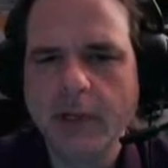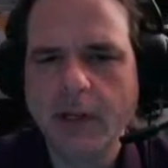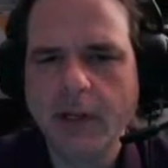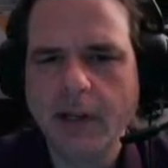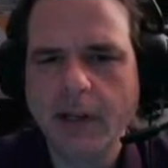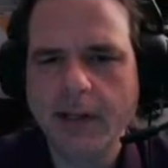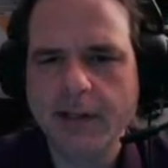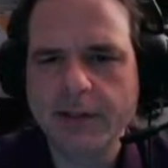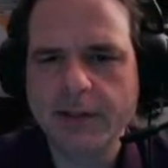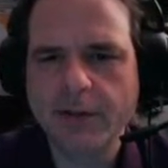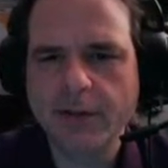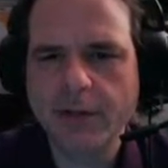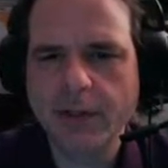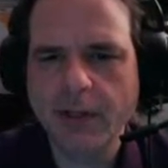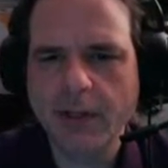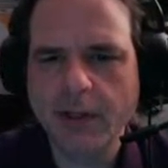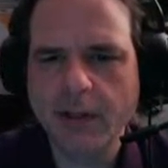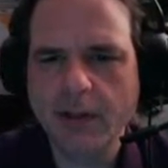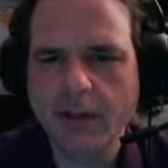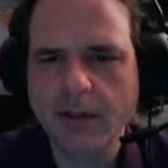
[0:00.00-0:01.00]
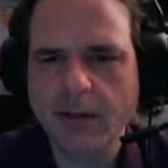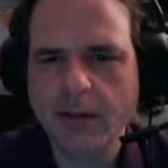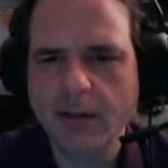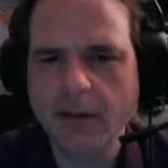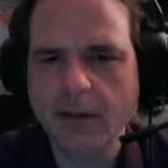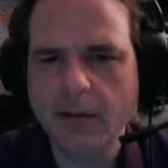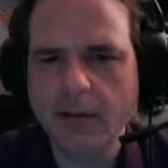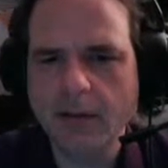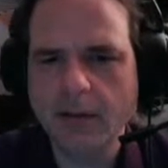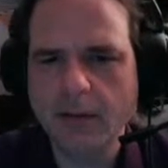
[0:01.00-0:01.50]
And so
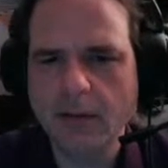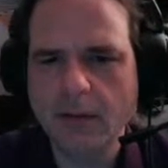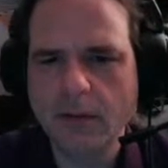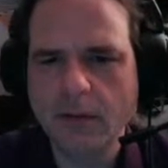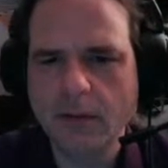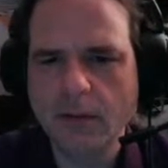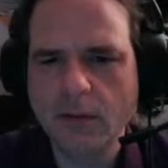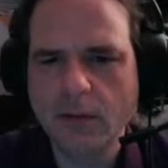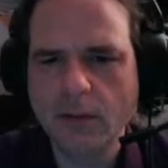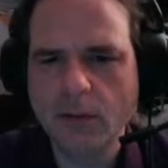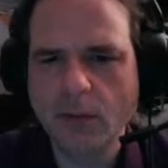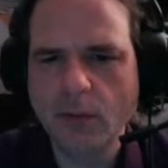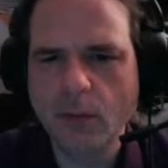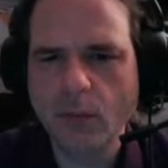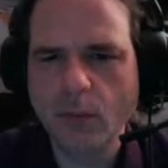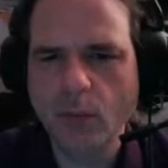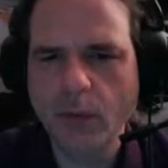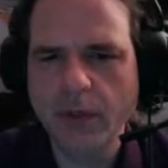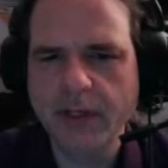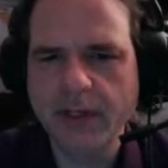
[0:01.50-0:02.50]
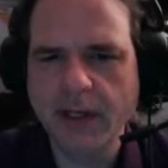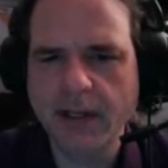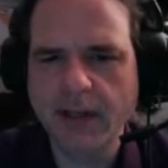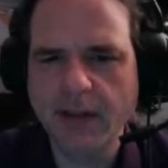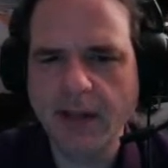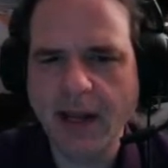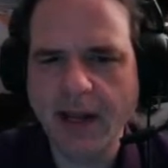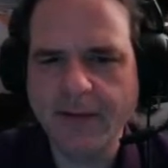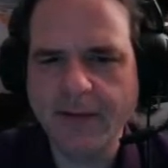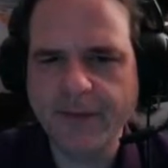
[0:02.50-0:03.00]
then we take
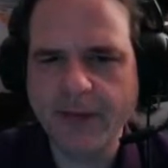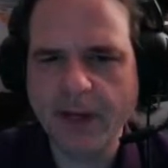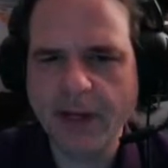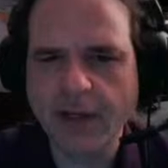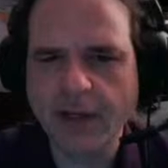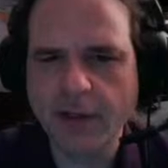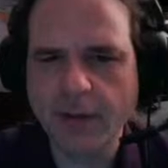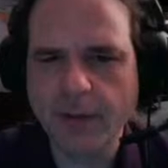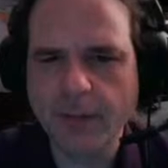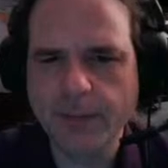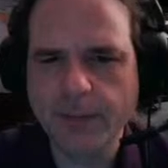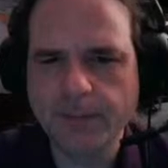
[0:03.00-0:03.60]
that value,